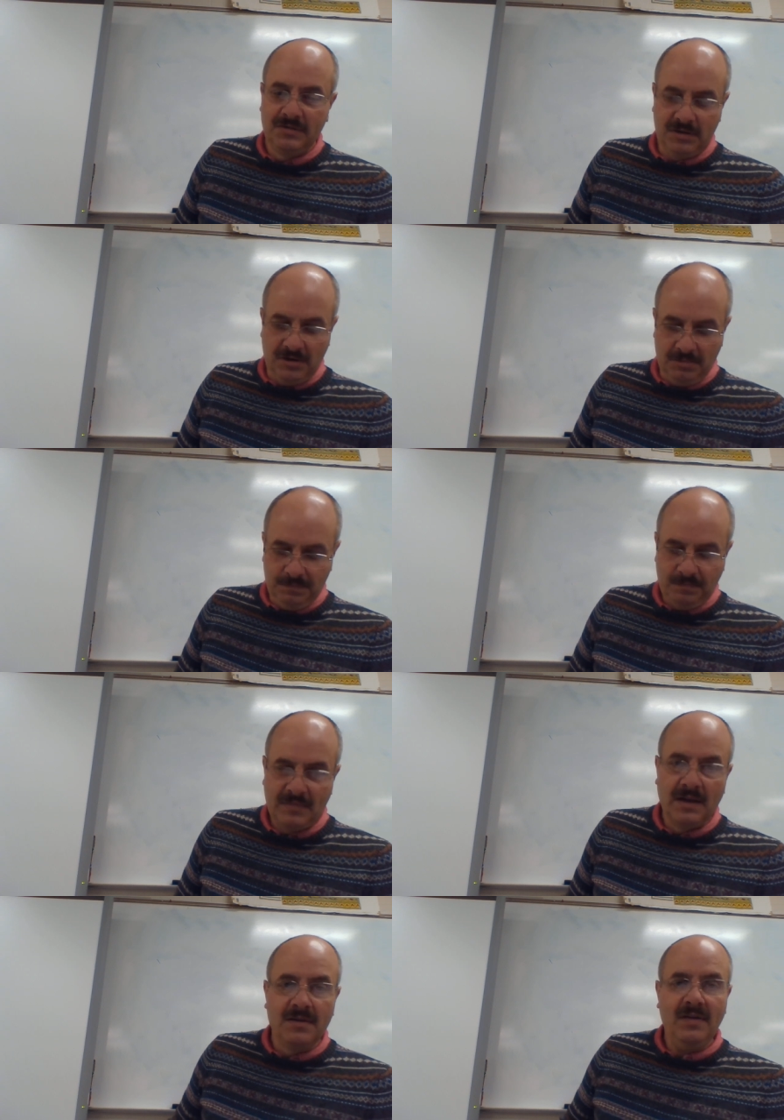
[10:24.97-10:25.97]
So
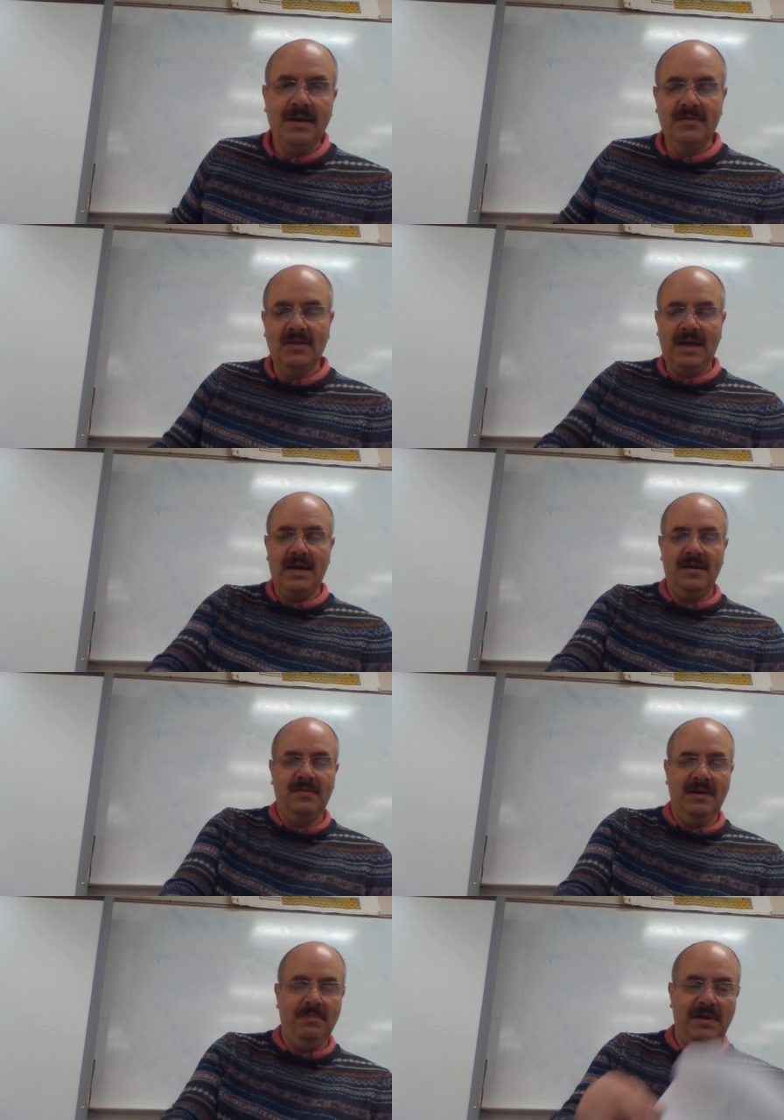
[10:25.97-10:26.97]
that was the
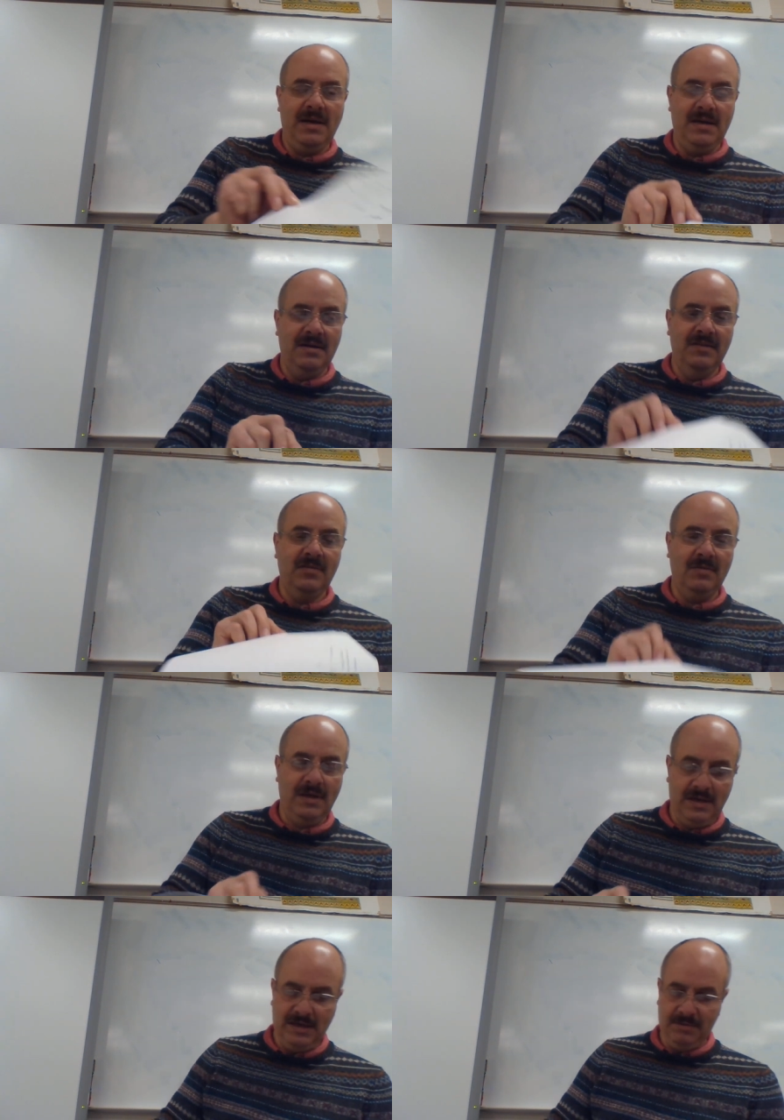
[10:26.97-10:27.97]
concept behind this
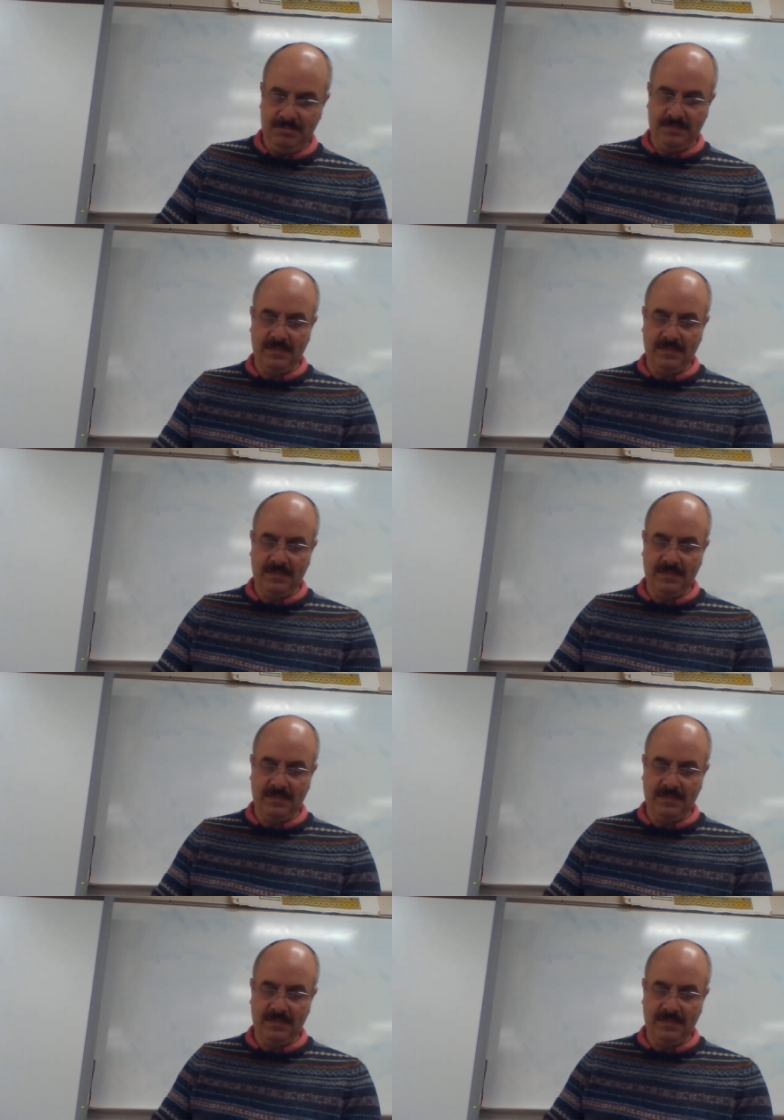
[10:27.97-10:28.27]
whole idea.